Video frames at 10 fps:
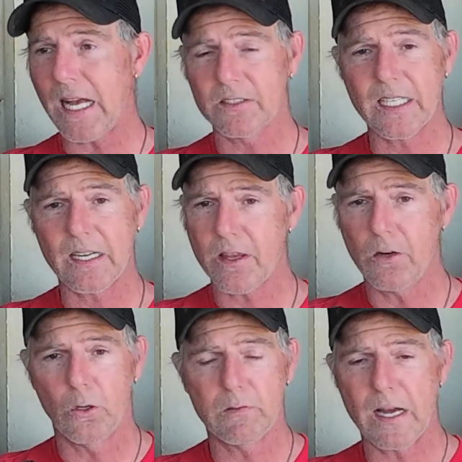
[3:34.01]
Outside of the
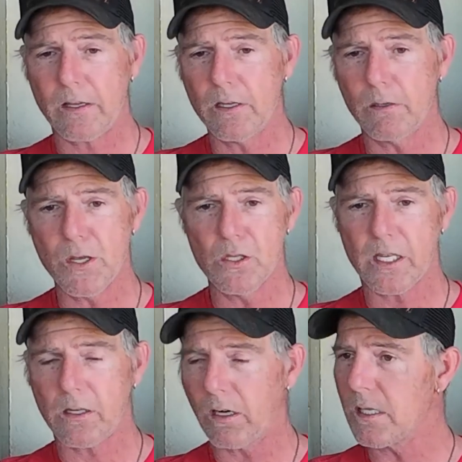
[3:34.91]
whole
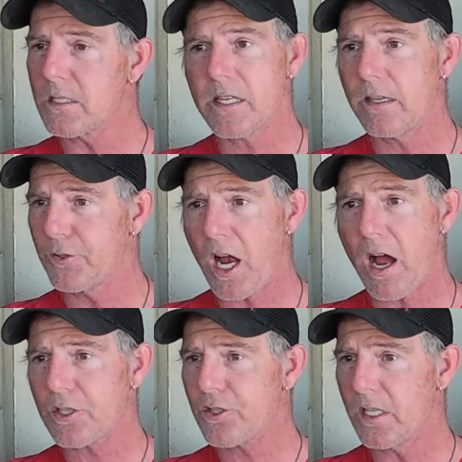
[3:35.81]
music artist scene of
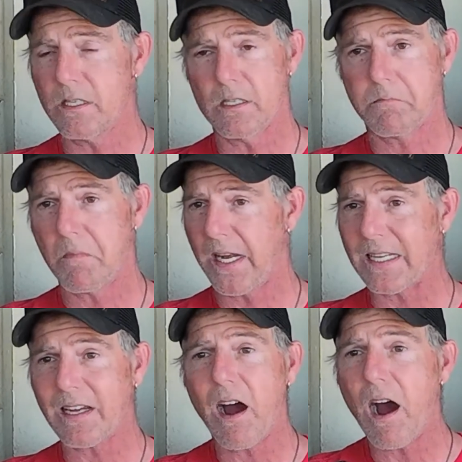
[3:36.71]
Josh, this is an
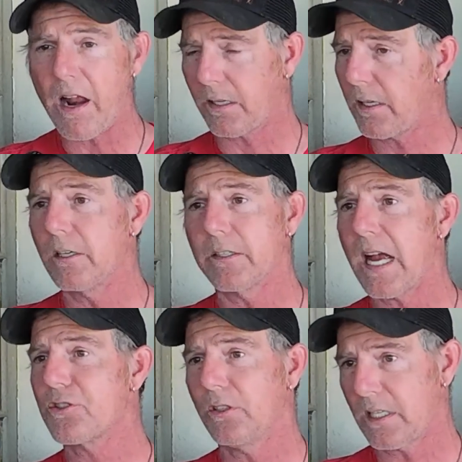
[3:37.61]
iconic
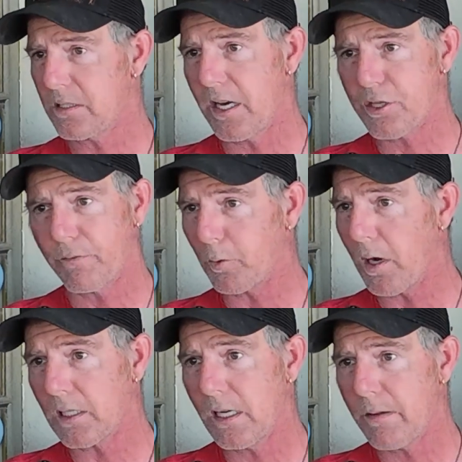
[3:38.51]
international destination for
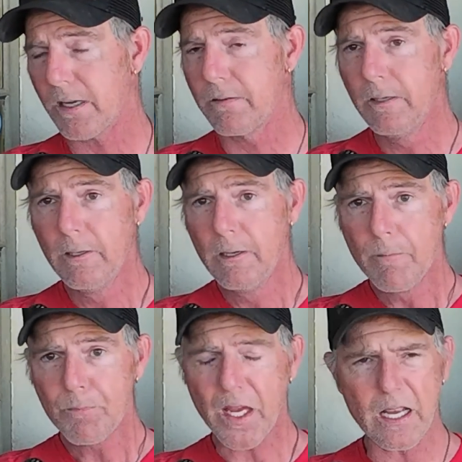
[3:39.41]
rock climbing.
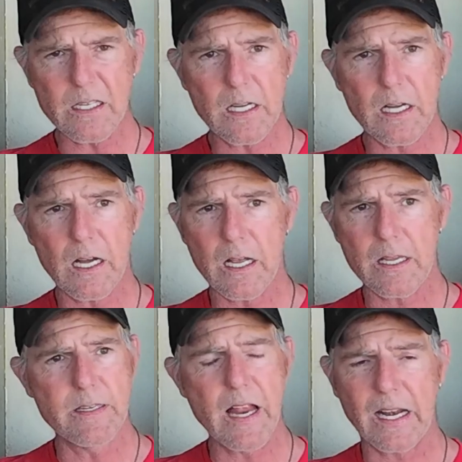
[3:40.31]
And
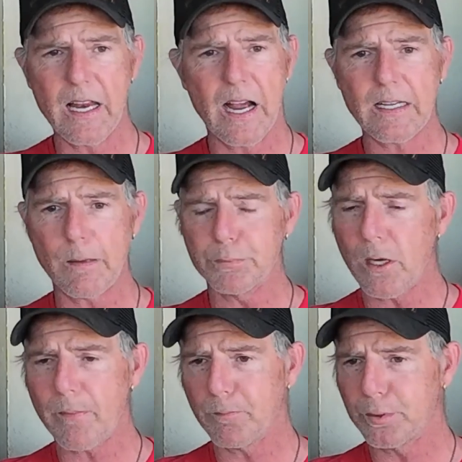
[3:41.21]
in '99, I
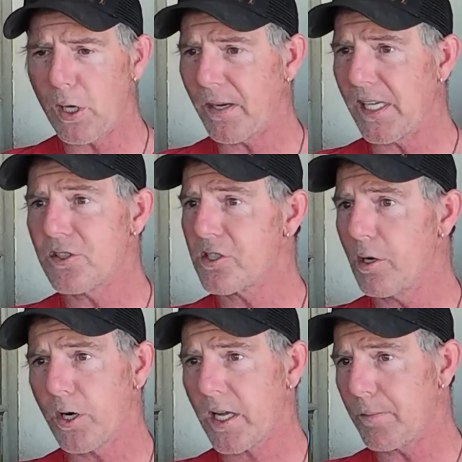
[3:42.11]
blew out my knee
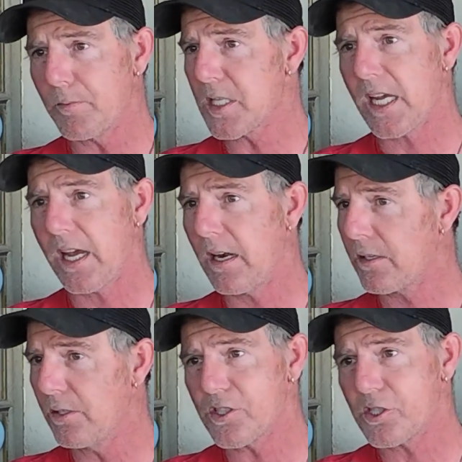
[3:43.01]
snowboarding up in Montana. I
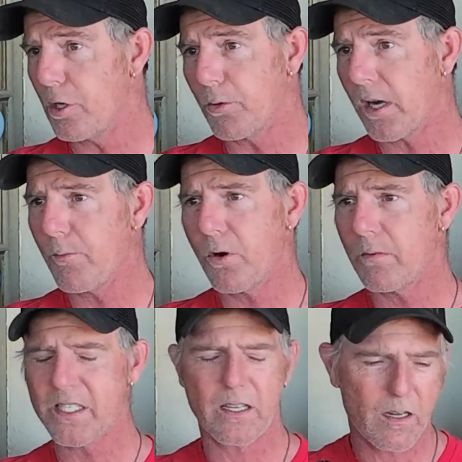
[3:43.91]
couldn't snowboard anymore. I
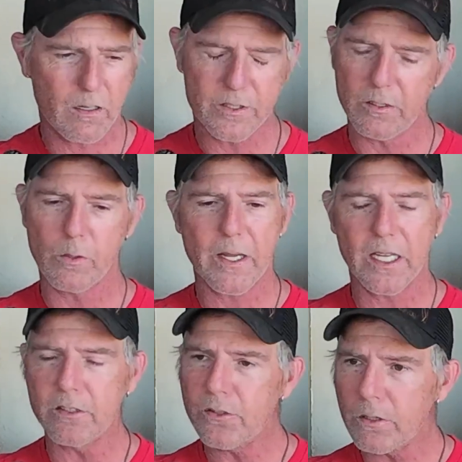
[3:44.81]
was like, oh, dude, what am I
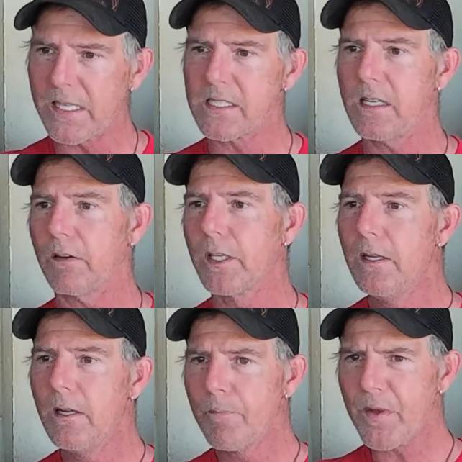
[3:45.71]
going to do with
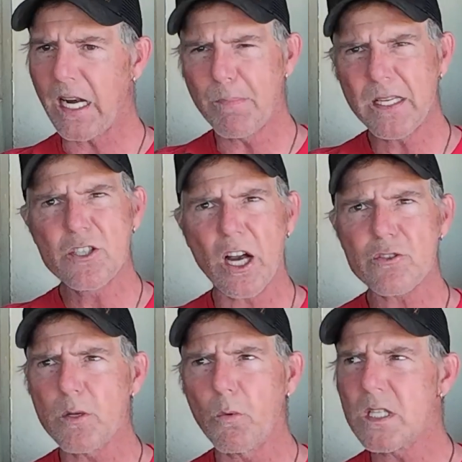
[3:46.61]
myself? And I'd been to Josh
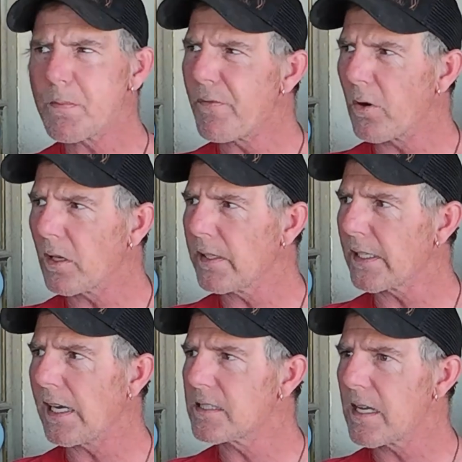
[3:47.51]
Tree once before in like
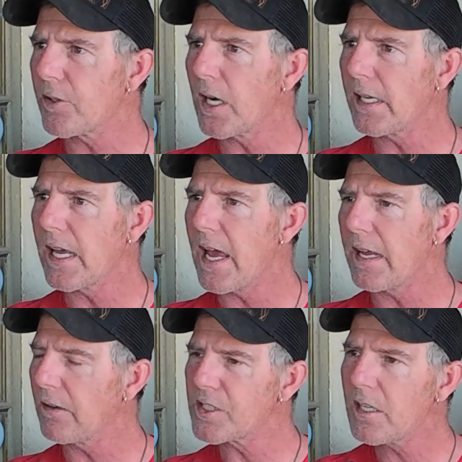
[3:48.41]
'97 or '98.
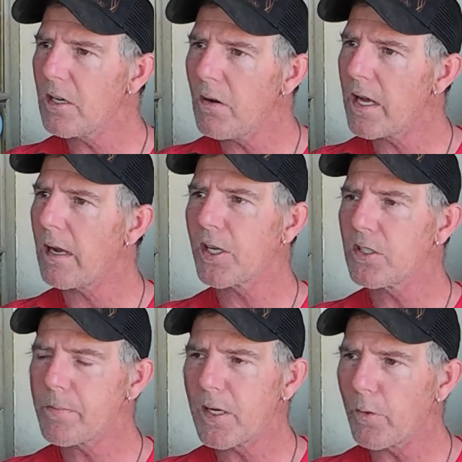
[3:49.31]
And I was like, you know what? I'm going to go
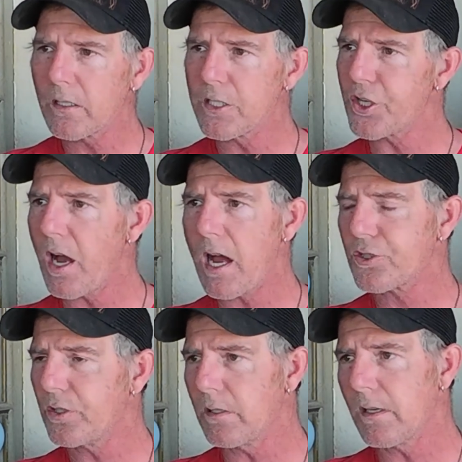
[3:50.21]
spend a winter in
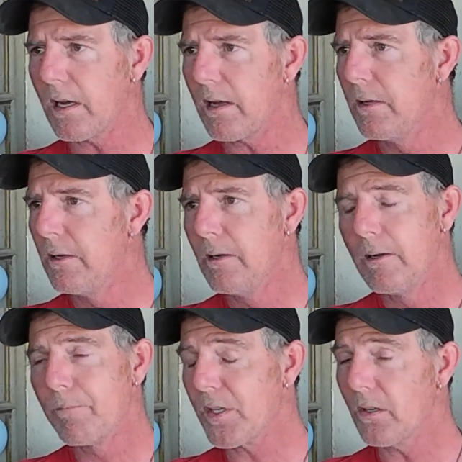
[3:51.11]
Josh. And, kind
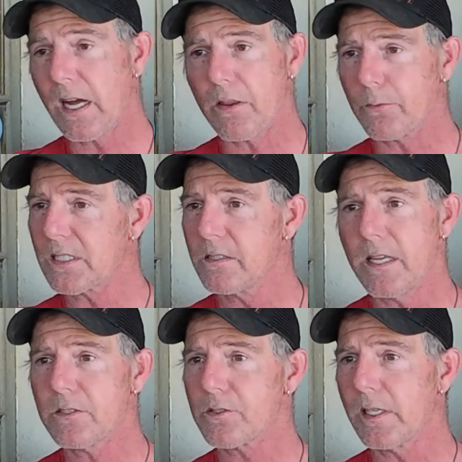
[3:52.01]
of the rest is
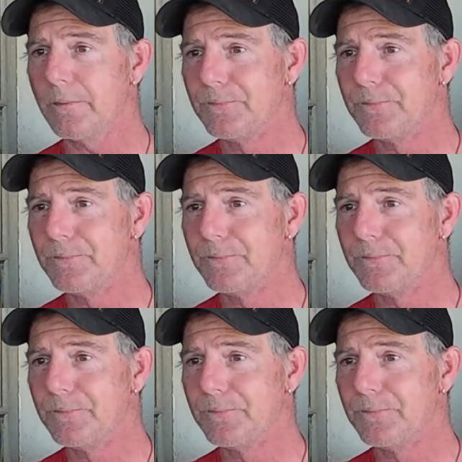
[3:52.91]
history.